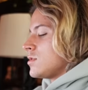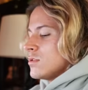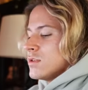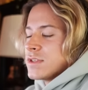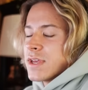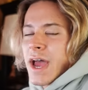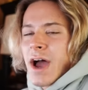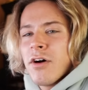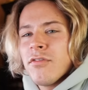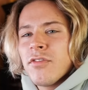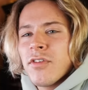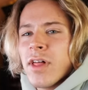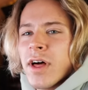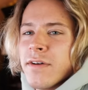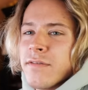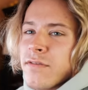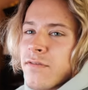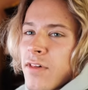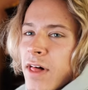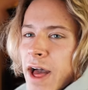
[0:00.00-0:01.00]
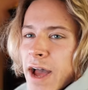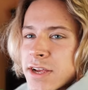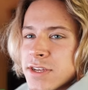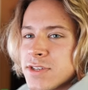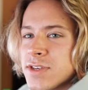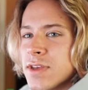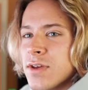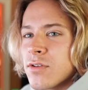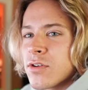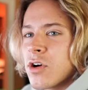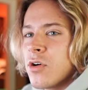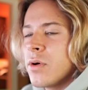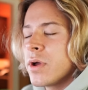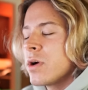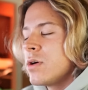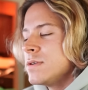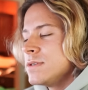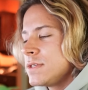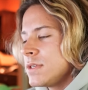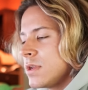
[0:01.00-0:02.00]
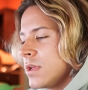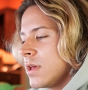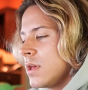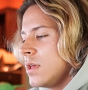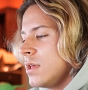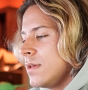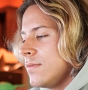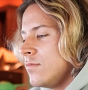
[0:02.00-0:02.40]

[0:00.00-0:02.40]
There's an Alpha Lion flash sale going on today.